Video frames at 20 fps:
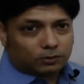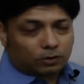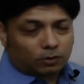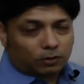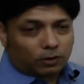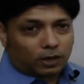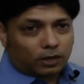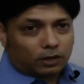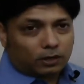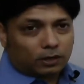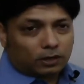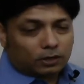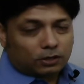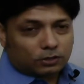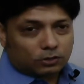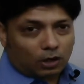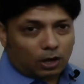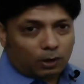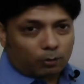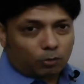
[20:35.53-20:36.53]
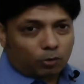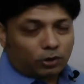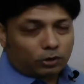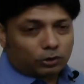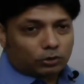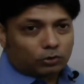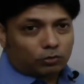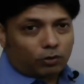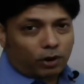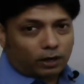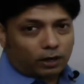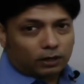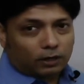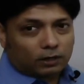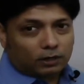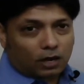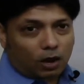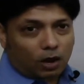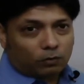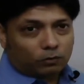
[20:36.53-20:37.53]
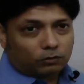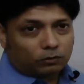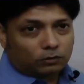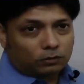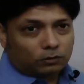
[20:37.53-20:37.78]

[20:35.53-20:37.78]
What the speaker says: Okay, so I'm going to write it down,